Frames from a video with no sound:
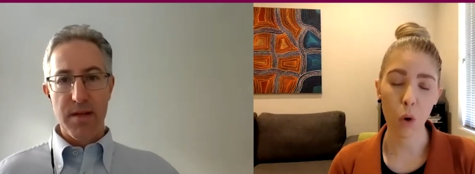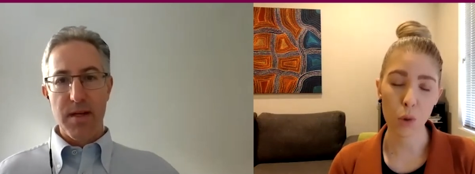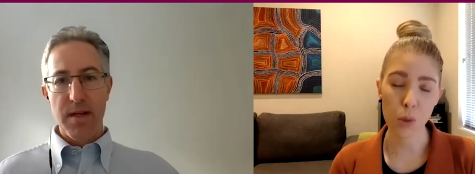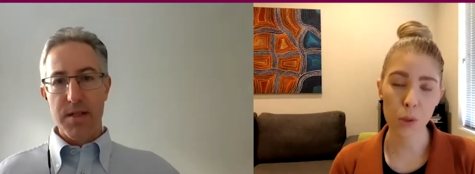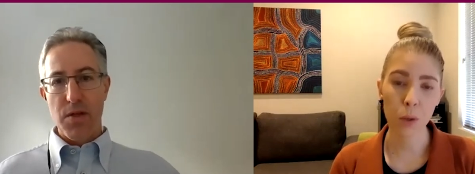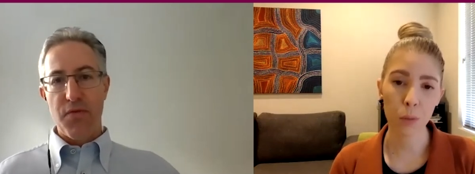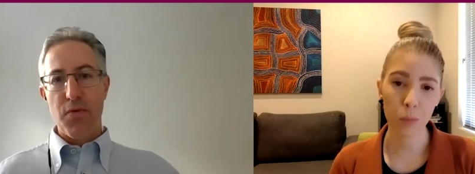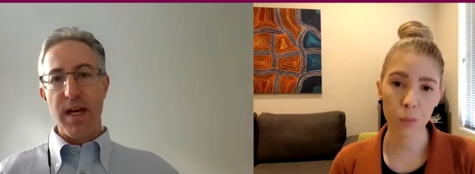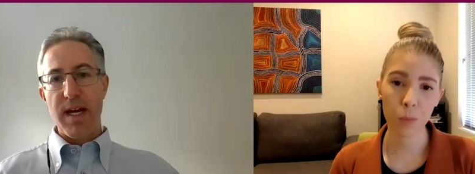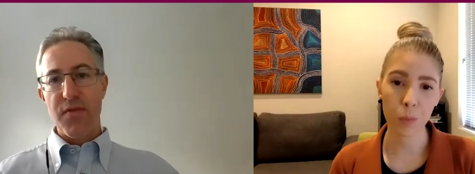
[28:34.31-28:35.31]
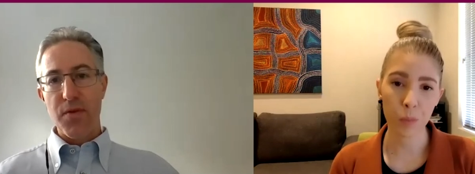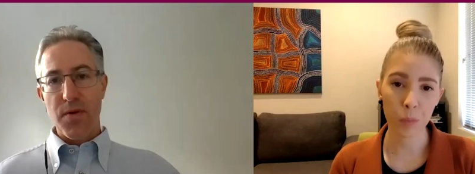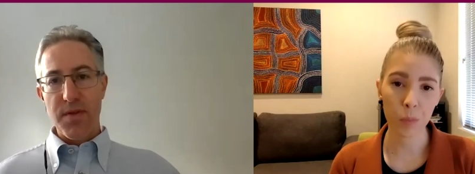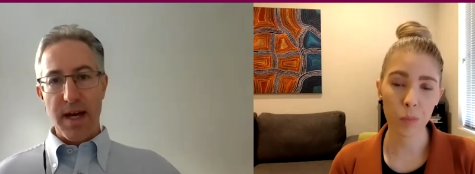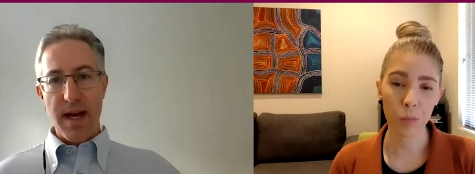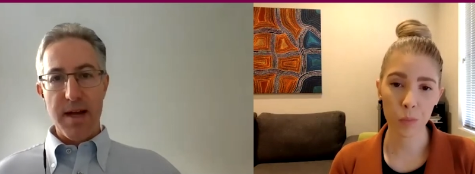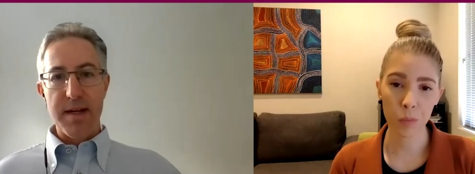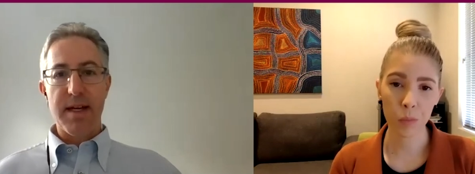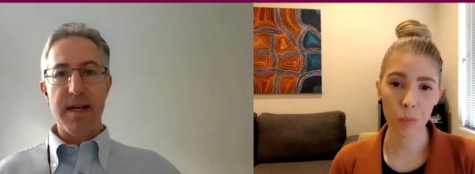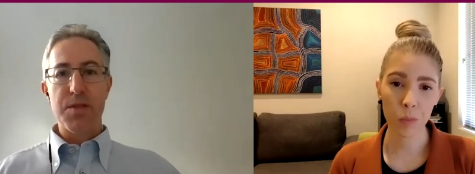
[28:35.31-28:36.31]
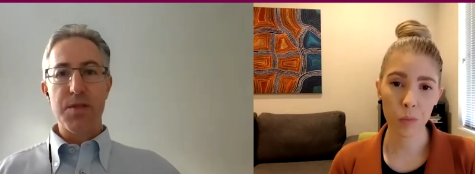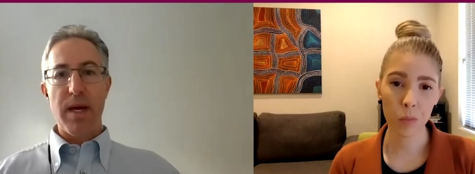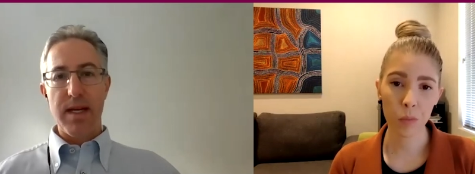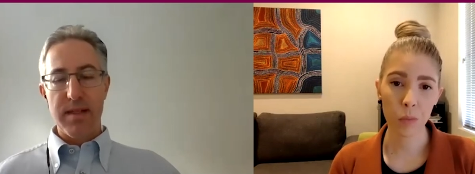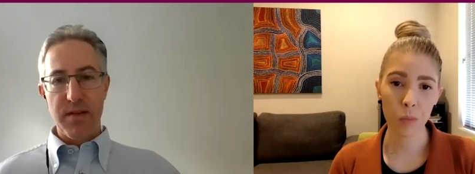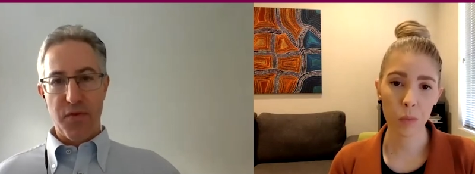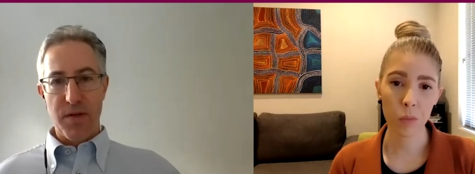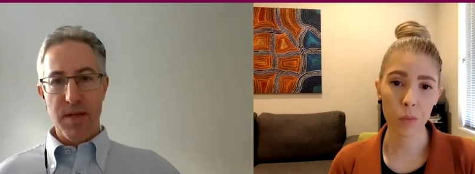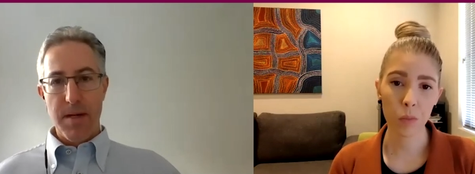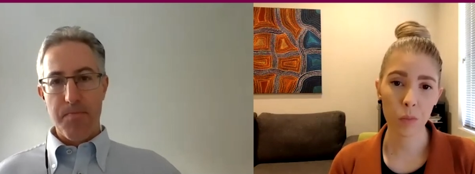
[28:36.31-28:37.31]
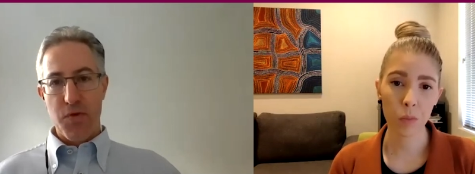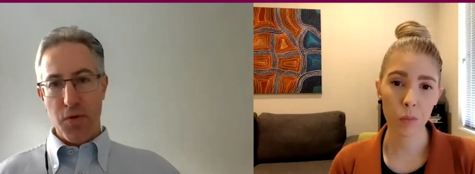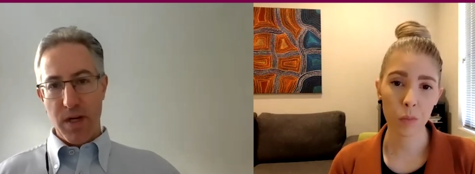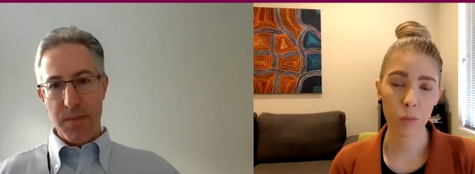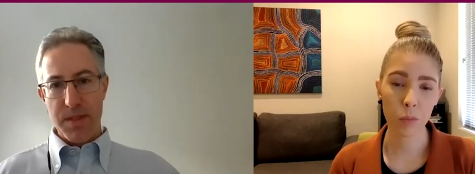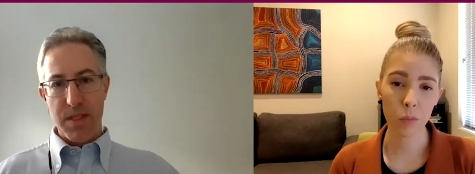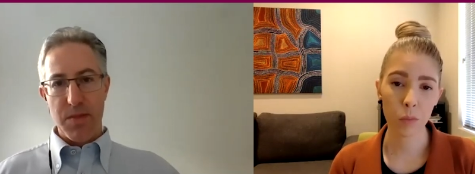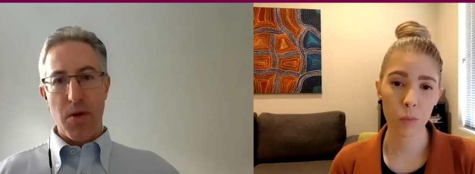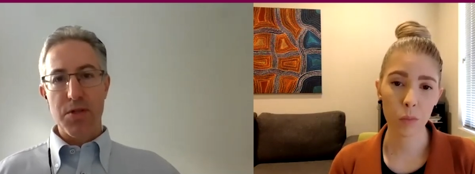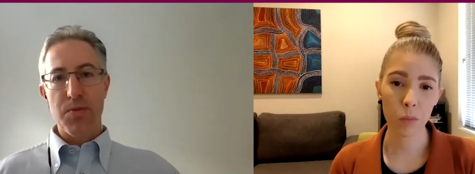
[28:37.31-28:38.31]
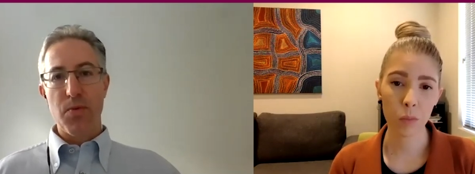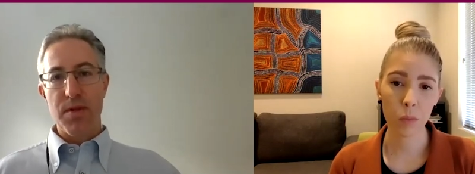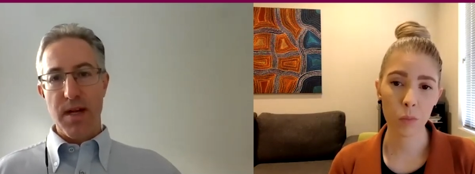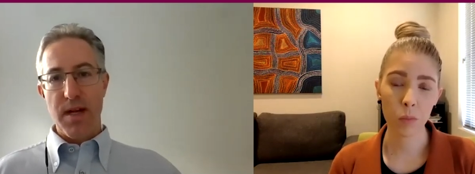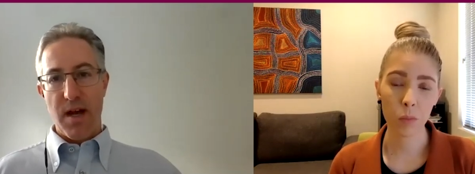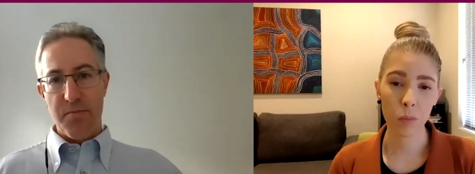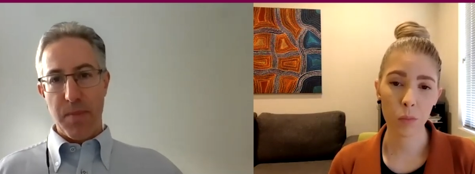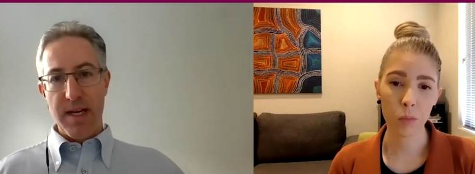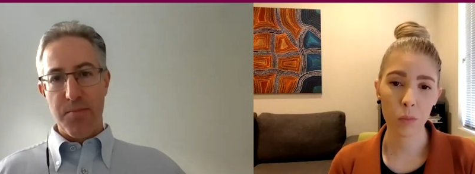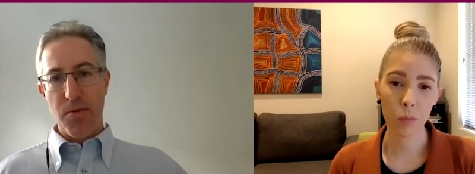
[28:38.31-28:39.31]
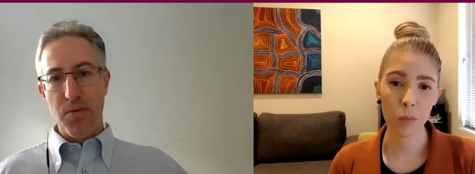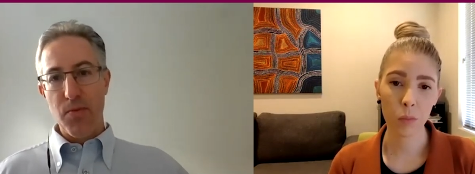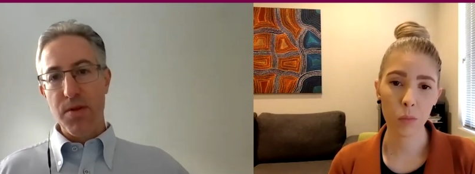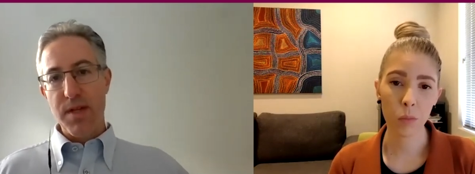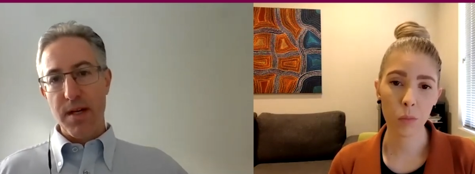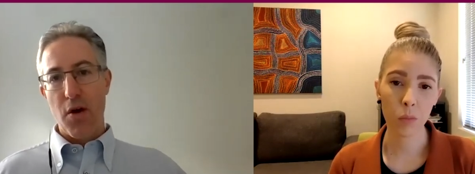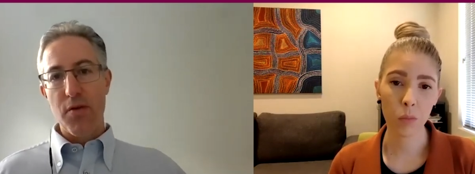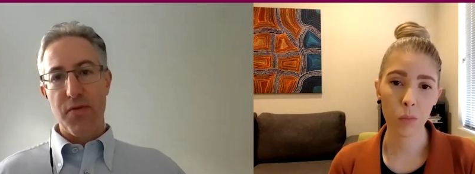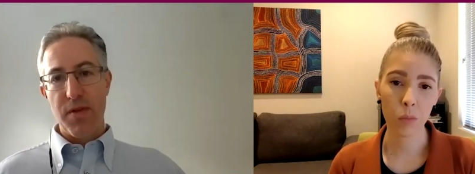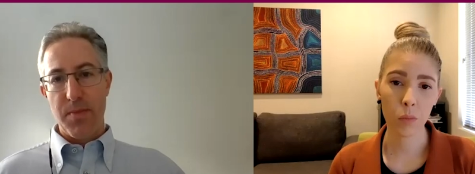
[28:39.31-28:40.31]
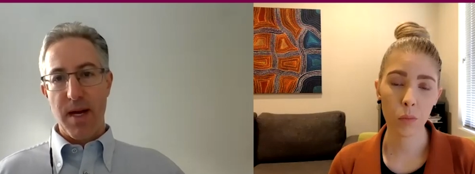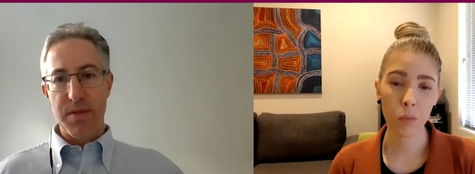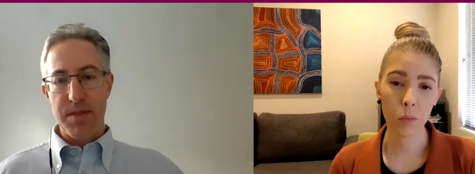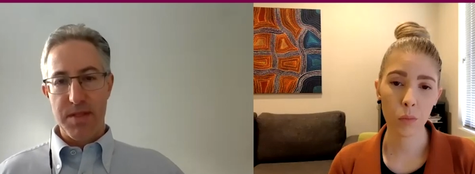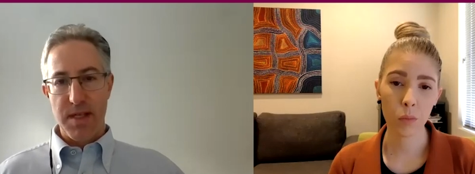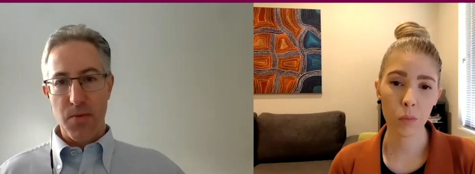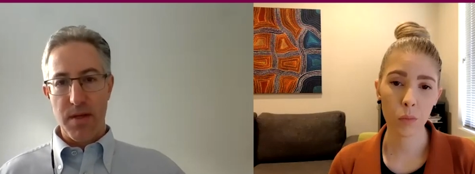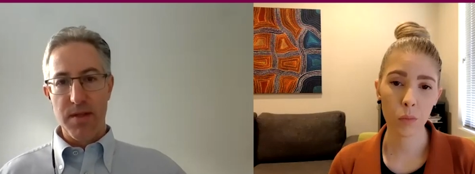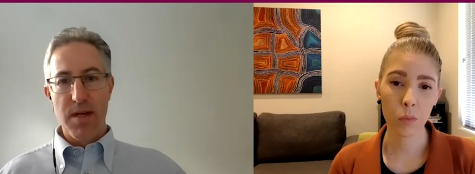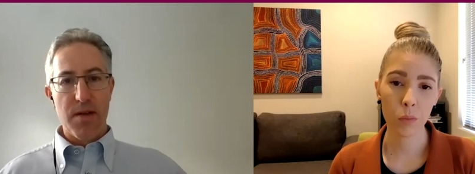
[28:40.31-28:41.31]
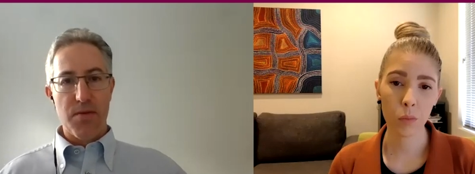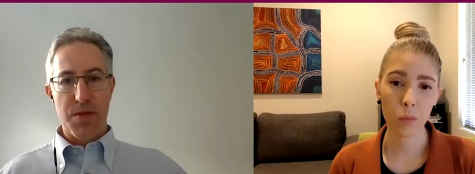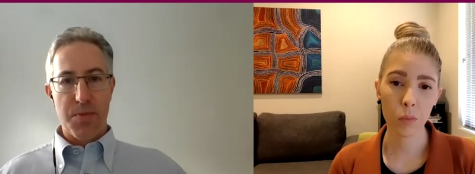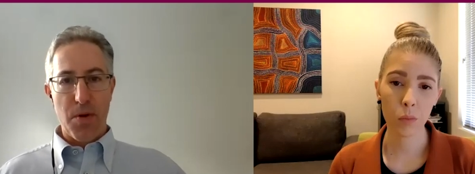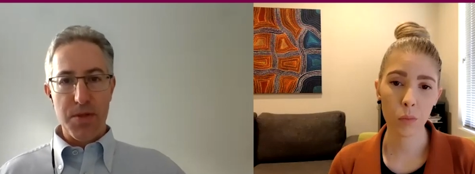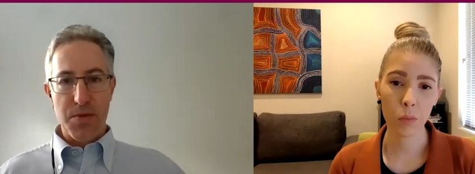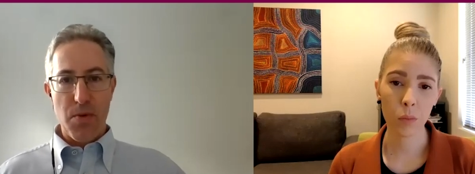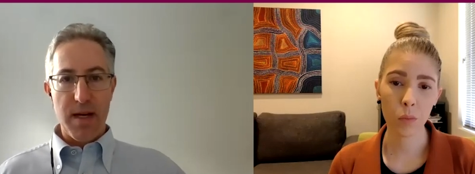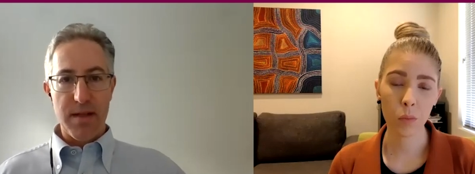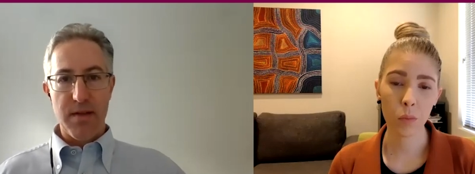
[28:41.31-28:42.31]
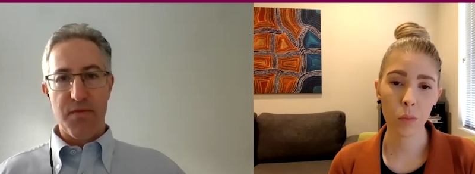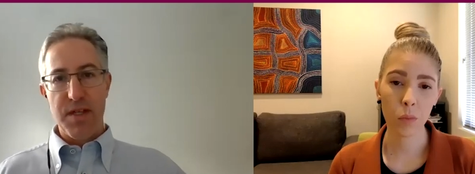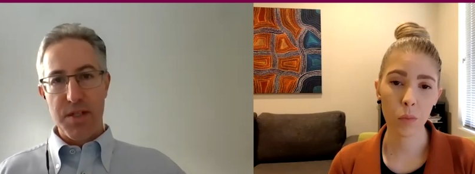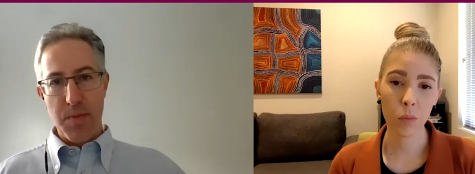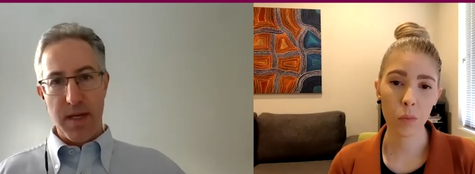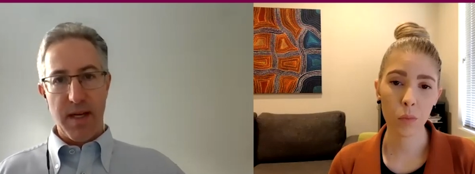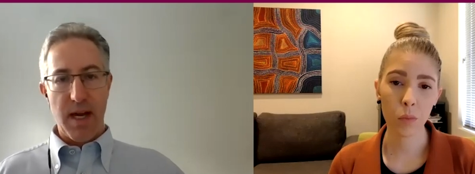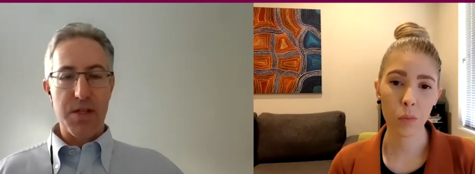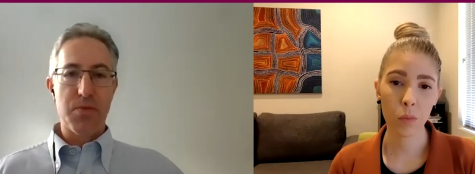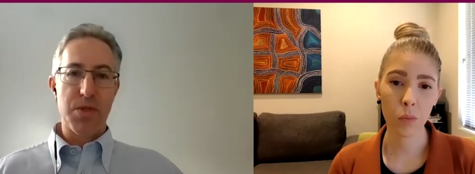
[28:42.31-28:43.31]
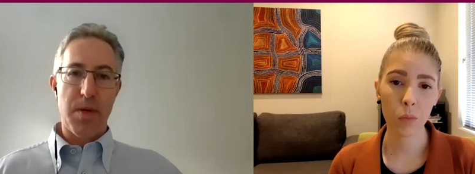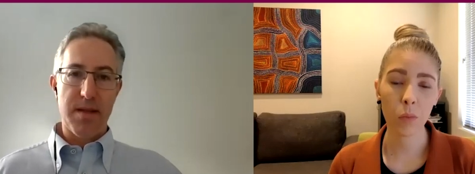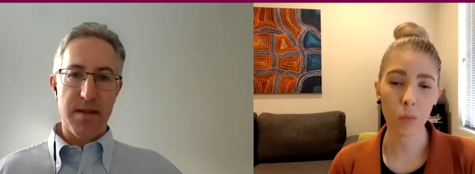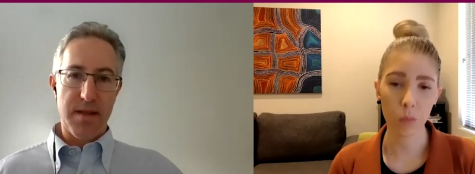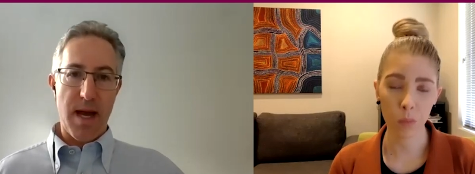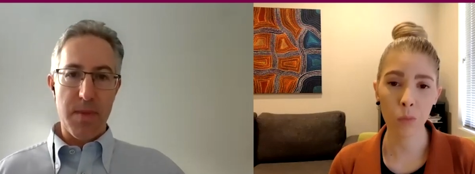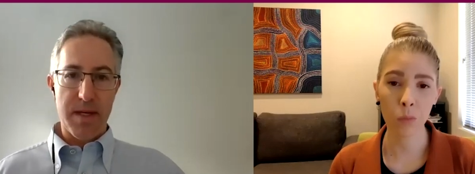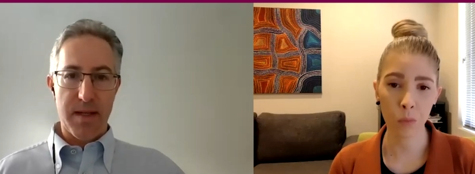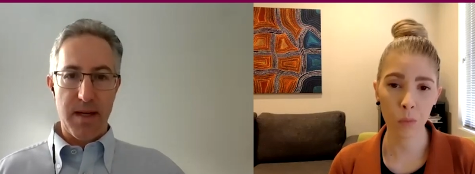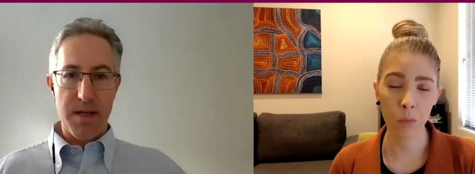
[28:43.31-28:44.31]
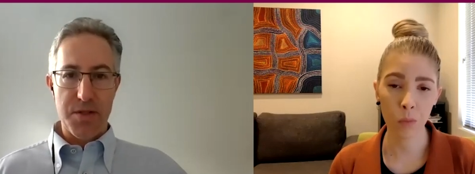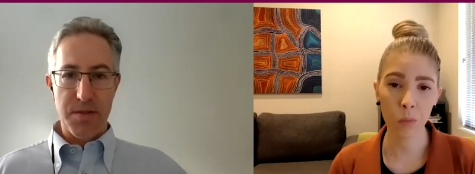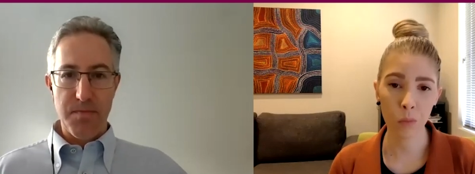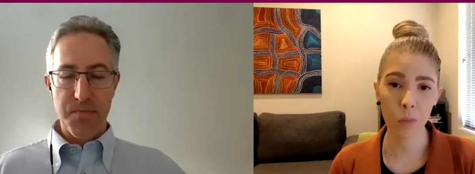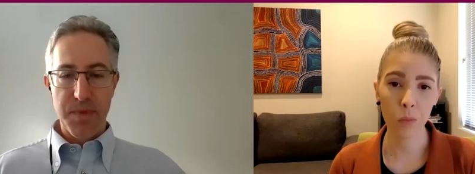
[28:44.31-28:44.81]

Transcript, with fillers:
Speaker 1: So if we even all that out and get as many different treatments as possible with enough people, we'll then hopefully be able to see, well, the response rate of this medication was better than that medication.